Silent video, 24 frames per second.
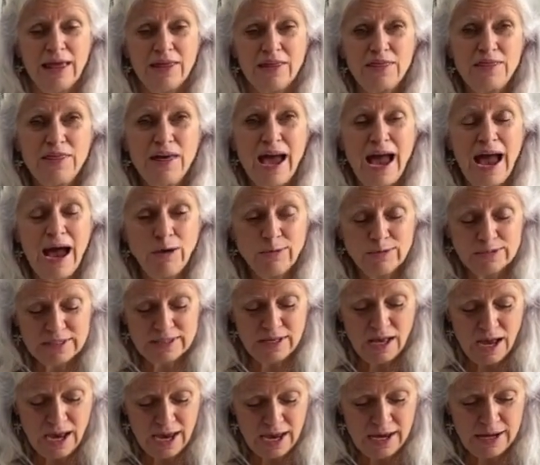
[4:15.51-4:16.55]
the
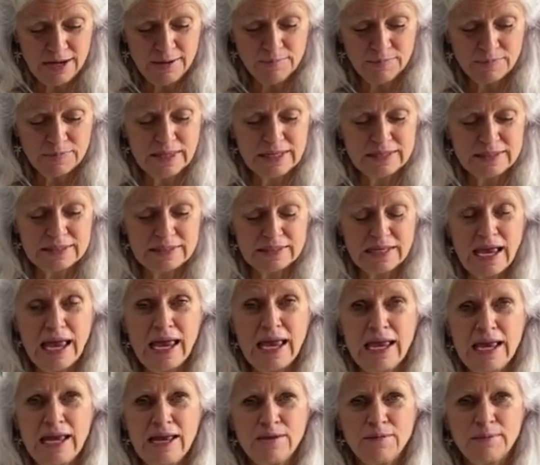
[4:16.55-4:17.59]
outside that's
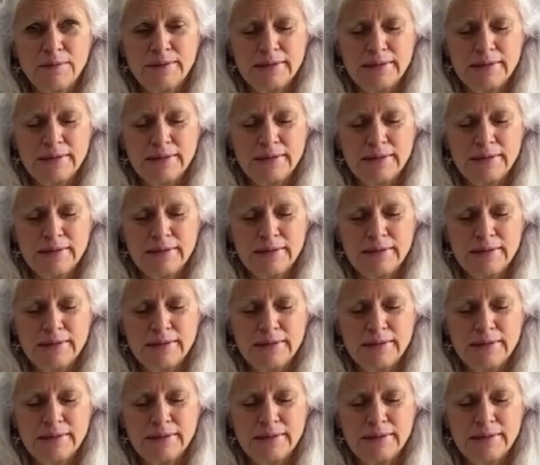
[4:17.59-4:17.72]
a